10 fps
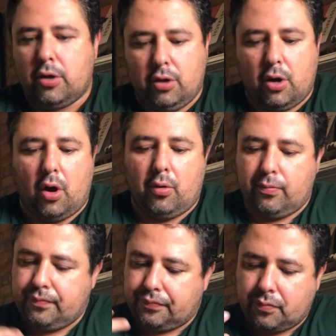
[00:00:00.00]

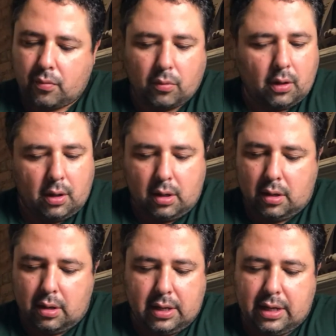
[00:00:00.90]

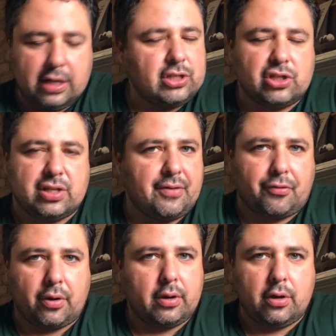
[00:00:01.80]
It's just
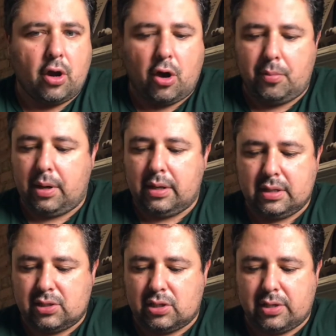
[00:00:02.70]
different.
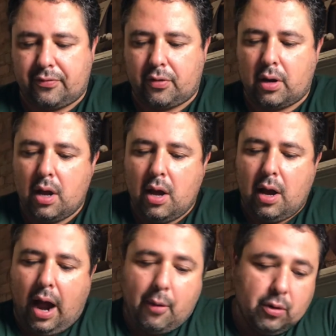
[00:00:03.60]
It's just different.
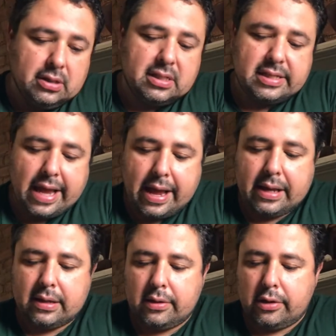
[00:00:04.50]
I wouldn't
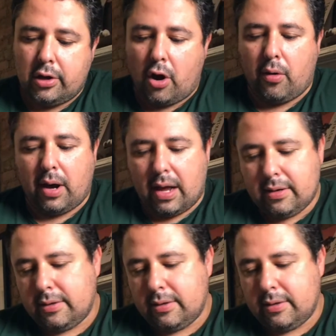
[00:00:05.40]
say, the